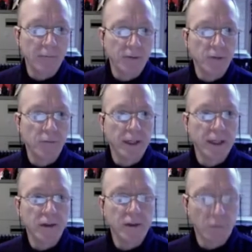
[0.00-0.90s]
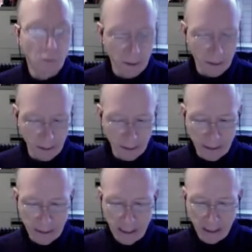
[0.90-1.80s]
two videos for it. The
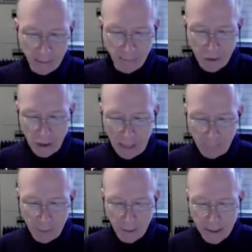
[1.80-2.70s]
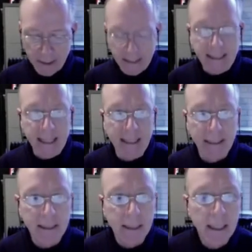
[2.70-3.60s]
title of the chapter is
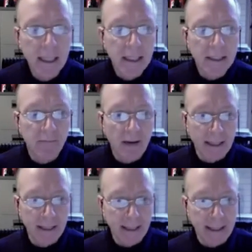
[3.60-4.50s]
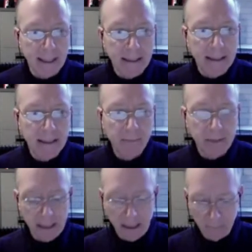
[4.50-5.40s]
Satan Divided Against
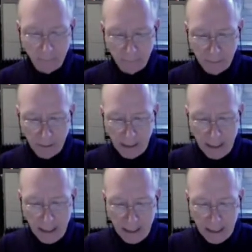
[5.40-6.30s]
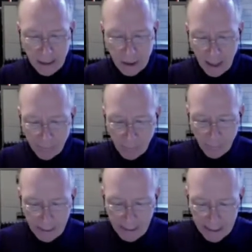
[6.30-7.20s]
Himself. The chapter
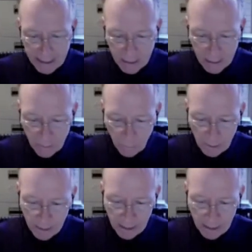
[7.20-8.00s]
begins with